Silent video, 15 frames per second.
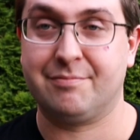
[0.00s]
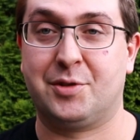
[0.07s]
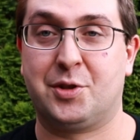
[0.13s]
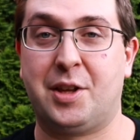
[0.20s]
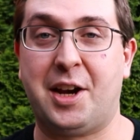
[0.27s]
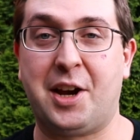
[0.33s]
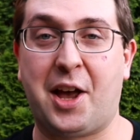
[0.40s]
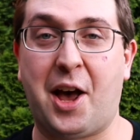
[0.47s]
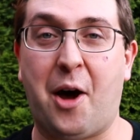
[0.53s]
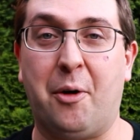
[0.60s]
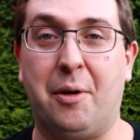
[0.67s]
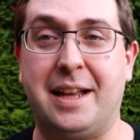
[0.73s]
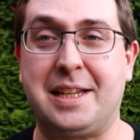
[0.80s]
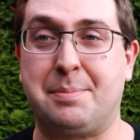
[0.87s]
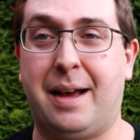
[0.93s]
So there you go.
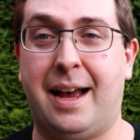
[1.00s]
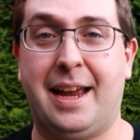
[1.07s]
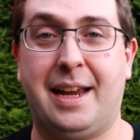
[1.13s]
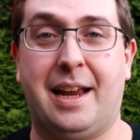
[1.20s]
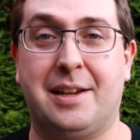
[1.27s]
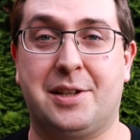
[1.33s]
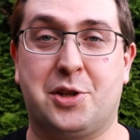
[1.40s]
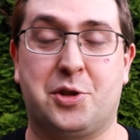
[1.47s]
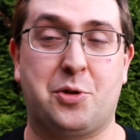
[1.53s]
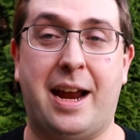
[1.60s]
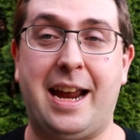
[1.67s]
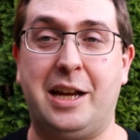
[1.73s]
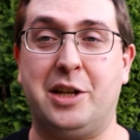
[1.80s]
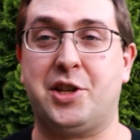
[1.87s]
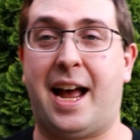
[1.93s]
That's my
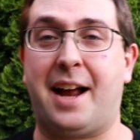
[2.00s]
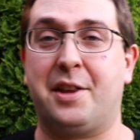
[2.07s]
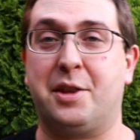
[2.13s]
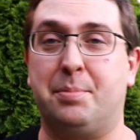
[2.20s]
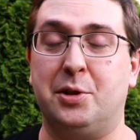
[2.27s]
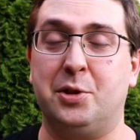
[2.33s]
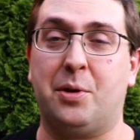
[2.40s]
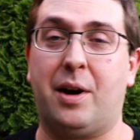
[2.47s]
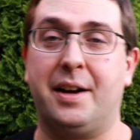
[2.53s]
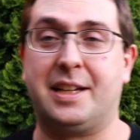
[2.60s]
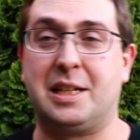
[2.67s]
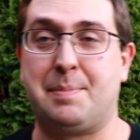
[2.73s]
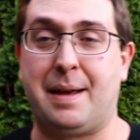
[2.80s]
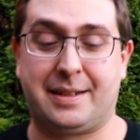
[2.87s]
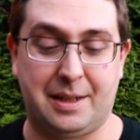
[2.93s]
strange, out of the blue,
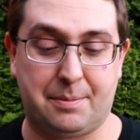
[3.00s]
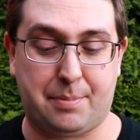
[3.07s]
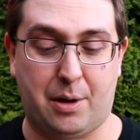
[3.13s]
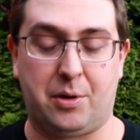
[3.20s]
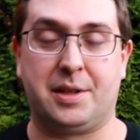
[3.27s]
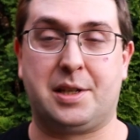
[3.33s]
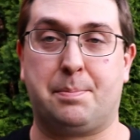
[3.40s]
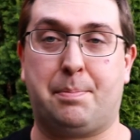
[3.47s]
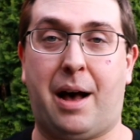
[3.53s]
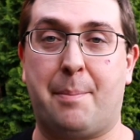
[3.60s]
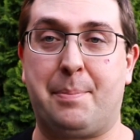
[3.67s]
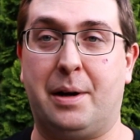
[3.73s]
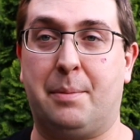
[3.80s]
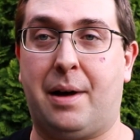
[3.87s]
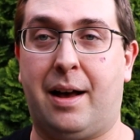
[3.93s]
unexpected bonus
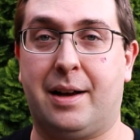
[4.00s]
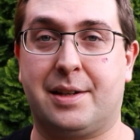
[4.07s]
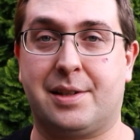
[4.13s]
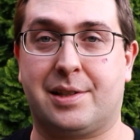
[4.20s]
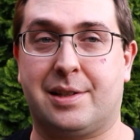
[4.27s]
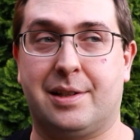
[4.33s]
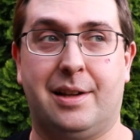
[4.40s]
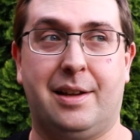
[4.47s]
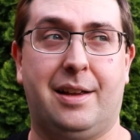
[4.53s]
Pop in a Box.